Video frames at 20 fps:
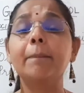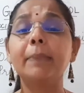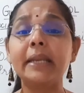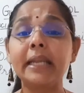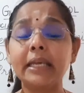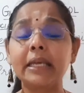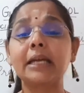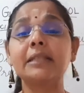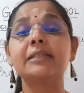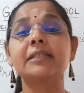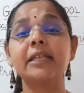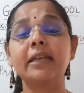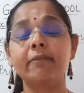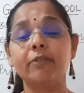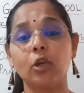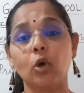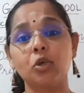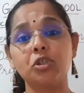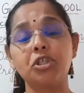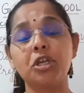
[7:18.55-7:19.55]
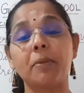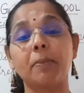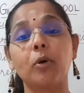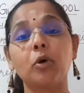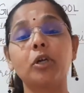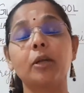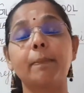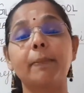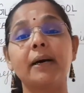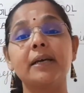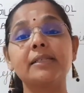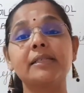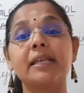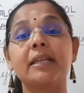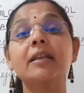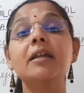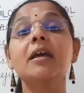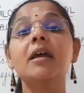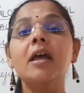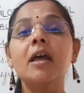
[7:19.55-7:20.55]
preconceived notion about a
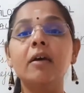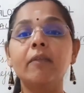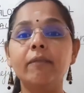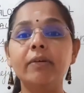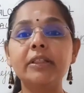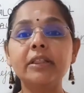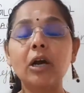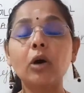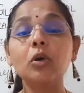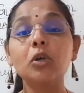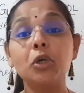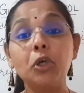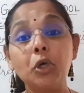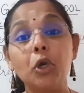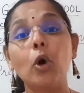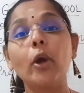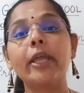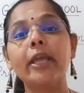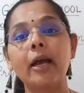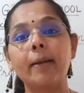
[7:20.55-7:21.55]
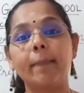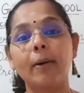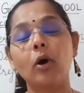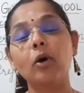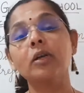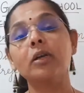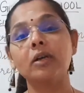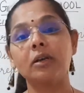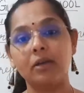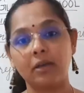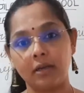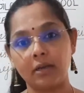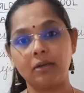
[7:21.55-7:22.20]
person without knowing about